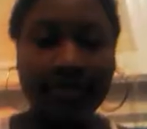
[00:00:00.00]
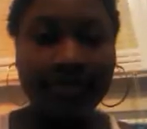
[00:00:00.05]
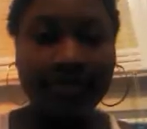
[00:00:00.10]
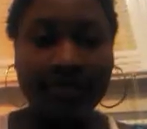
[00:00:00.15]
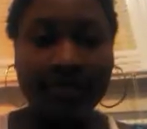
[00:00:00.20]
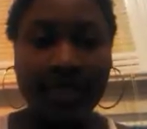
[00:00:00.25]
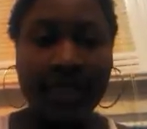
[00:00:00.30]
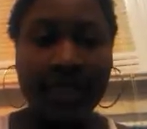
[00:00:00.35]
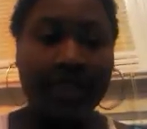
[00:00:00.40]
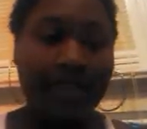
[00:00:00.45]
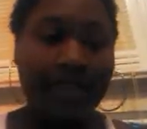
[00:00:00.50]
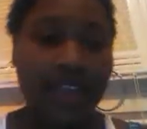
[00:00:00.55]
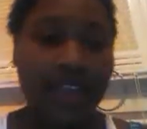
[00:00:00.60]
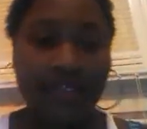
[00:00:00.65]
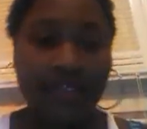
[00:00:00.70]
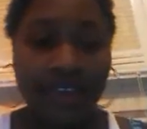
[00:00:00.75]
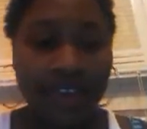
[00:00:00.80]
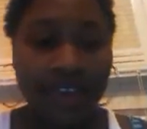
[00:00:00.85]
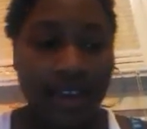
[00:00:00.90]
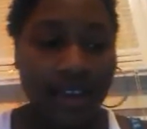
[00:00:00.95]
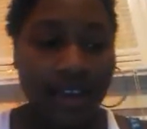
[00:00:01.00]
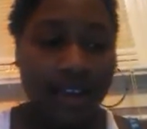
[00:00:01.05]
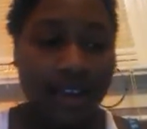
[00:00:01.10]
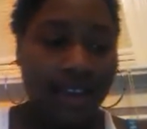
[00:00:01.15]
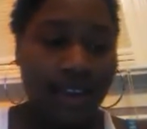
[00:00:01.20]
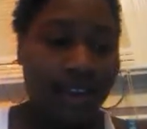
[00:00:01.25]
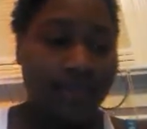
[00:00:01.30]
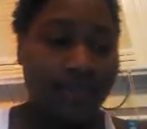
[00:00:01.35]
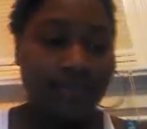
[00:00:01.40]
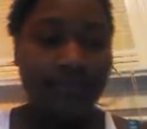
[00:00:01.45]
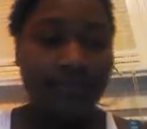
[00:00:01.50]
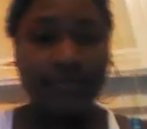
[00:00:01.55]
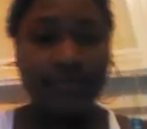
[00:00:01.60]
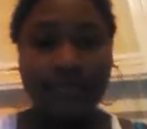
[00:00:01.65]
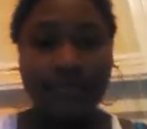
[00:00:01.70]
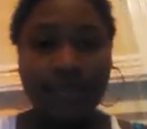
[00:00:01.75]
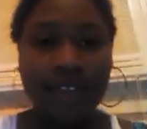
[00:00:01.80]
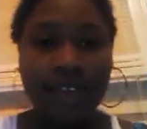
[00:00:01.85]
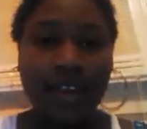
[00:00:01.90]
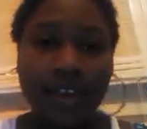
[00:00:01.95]
a 70-30
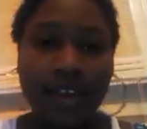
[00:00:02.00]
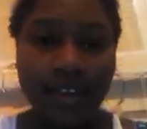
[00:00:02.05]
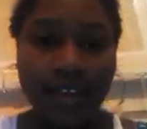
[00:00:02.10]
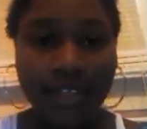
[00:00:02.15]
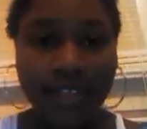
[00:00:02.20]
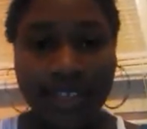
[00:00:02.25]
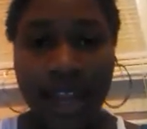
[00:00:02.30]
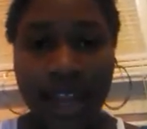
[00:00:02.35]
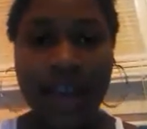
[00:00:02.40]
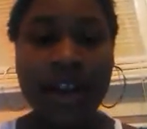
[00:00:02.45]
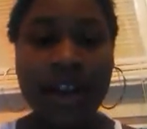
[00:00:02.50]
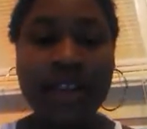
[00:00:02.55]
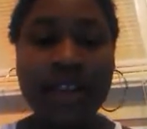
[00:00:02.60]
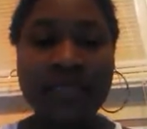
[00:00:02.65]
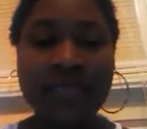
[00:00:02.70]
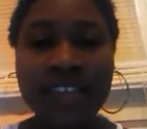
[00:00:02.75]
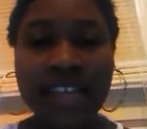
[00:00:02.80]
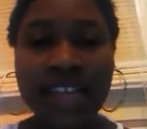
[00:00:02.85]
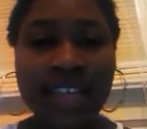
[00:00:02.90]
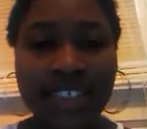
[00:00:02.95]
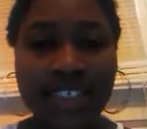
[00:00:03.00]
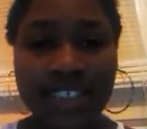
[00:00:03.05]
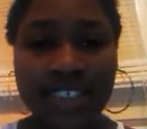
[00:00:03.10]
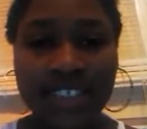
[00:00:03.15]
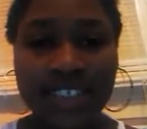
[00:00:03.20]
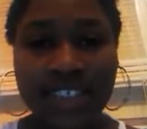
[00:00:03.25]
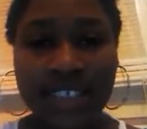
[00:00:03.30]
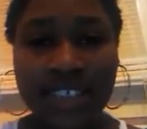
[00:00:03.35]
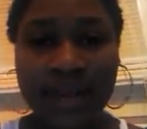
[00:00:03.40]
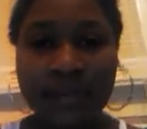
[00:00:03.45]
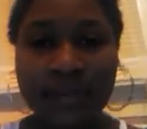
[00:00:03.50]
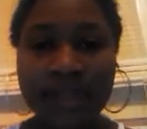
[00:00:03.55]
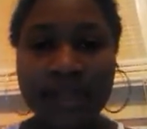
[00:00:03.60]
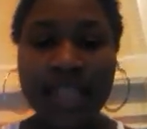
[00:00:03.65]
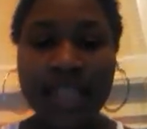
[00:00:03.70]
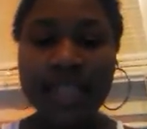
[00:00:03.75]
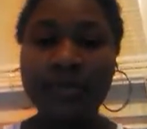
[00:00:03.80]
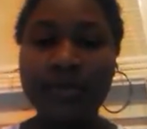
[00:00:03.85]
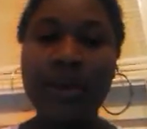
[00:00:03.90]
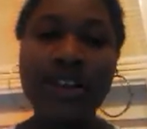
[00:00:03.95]
relationship, but
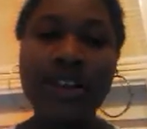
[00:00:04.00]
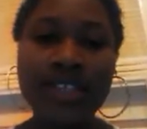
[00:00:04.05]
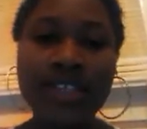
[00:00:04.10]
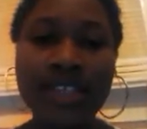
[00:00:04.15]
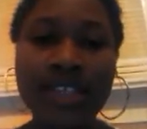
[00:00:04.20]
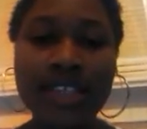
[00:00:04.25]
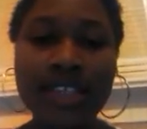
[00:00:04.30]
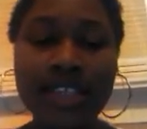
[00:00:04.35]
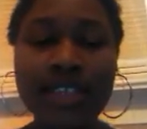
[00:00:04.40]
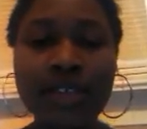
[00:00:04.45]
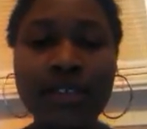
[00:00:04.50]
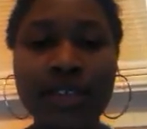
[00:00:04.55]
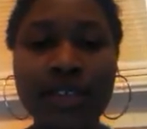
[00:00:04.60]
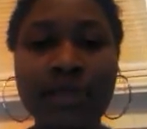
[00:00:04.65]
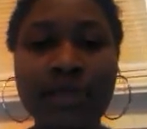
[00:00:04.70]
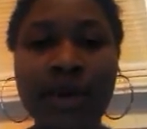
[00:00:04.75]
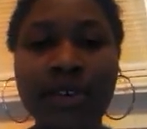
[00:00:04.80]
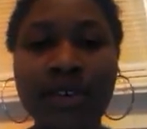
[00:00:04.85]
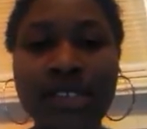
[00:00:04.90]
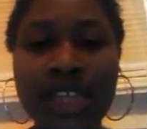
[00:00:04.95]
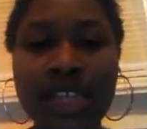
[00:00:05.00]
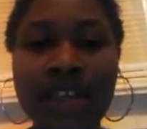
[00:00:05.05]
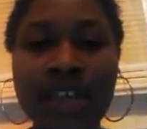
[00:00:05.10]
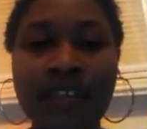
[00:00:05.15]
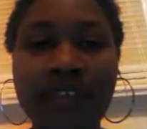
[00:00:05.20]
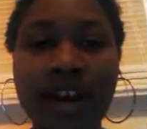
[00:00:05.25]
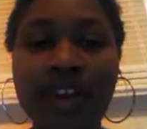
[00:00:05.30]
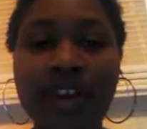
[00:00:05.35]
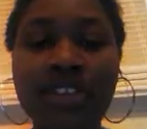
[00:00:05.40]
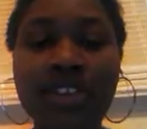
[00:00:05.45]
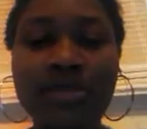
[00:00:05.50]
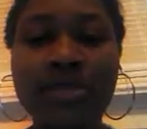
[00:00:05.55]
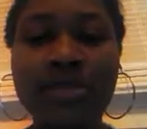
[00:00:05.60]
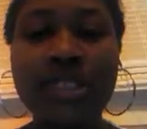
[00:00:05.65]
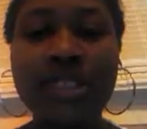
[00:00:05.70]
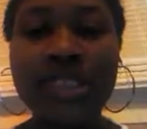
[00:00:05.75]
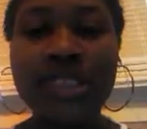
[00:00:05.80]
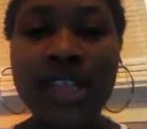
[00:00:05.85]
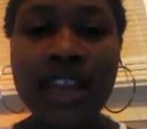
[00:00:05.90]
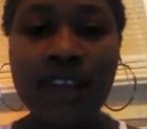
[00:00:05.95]
that person is still supposed to give
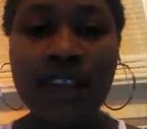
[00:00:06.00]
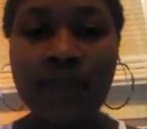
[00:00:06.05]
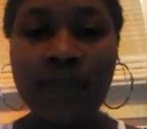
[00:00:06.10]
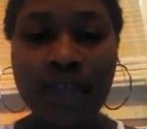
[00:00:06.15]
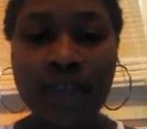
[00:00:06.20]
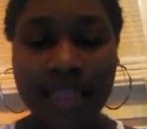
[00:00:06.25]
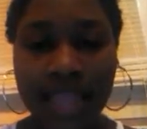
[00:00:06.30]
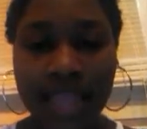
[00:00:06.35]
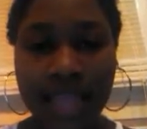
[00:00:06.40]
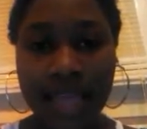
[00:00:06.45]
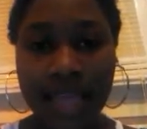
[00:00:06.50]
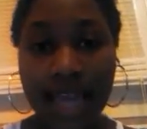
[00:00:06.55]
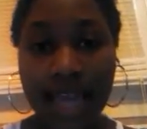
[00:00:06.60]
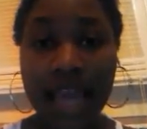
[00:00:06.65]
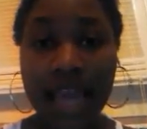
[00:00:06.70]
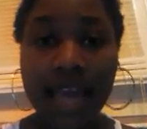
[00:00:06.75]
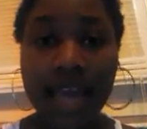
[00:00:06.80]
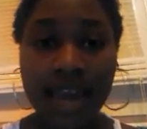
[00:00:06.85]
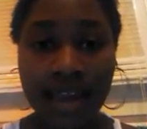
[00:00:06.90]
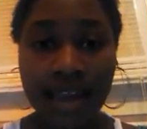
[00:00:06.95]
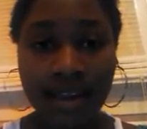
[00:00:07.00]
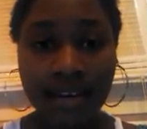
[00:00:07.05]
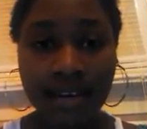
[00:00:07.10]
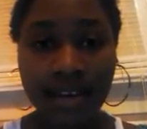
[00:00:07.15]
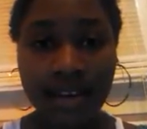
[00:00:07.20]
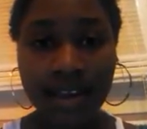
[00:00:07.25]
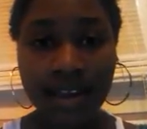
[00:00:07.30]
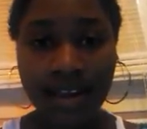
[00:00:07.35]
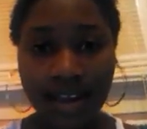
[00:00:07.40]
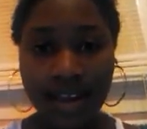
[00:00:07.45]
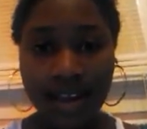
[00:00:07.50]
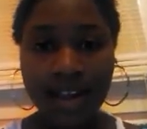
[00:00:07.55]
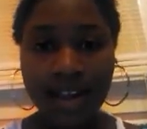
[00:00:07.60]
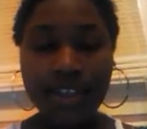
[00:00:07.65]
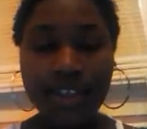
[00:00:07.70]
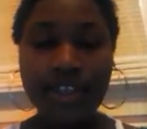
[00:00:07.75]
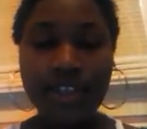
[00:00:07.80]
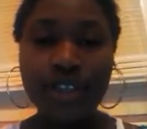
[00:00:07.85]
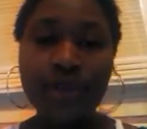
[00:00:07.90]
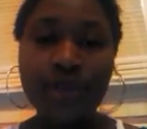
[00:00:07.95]
100% of what they can
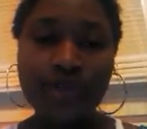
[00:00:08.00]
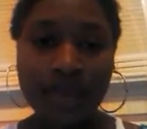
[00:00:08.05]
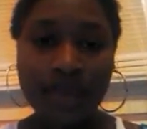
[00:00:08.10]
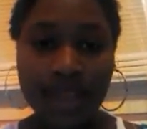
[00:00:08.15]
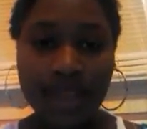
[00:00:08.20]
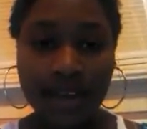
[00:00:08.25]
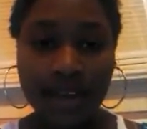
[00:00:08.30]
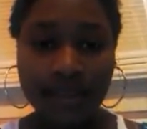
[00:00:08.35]
to it.